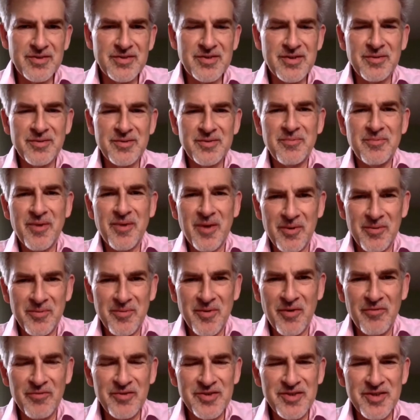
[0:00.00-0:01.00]
So
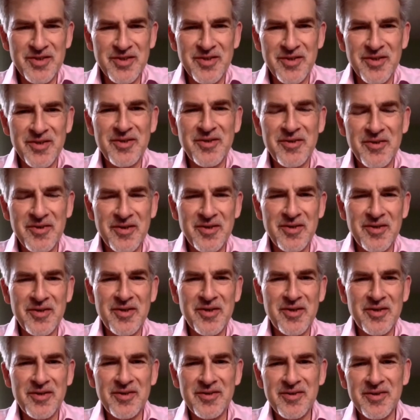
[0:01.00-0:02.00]
obviously,
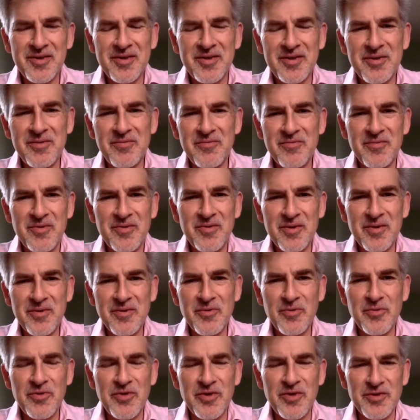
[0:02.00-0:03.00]
the
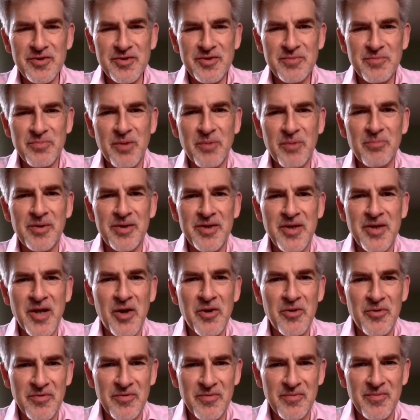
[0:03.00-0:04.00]
audience probably
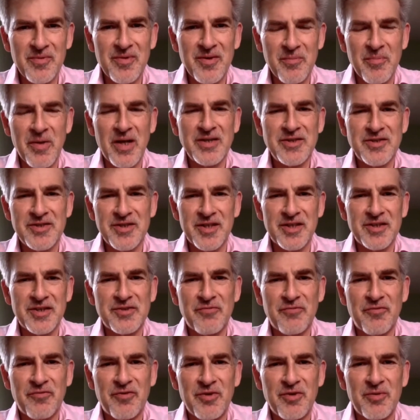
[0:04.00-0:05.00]
know the basics
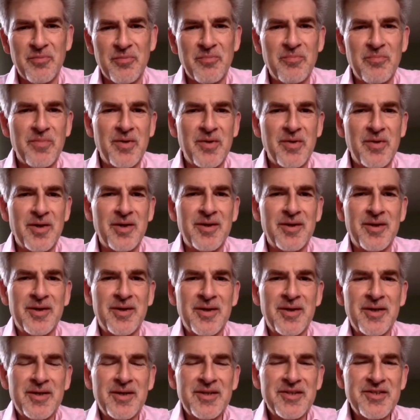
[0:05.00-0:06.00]
from
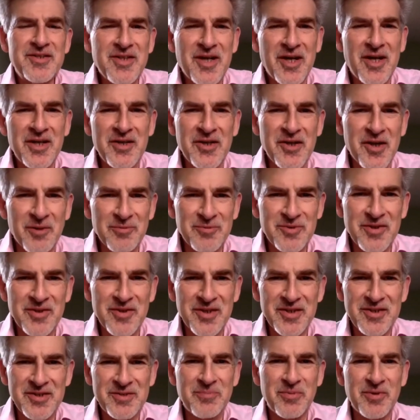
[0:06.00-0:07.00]
signing up to this
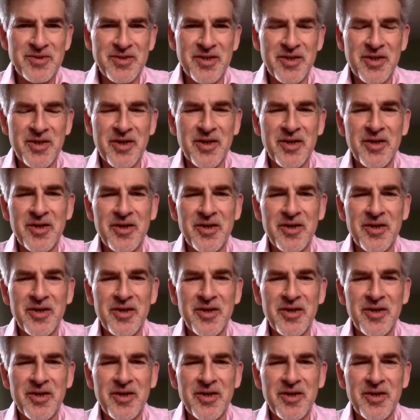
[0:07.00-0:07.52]
particular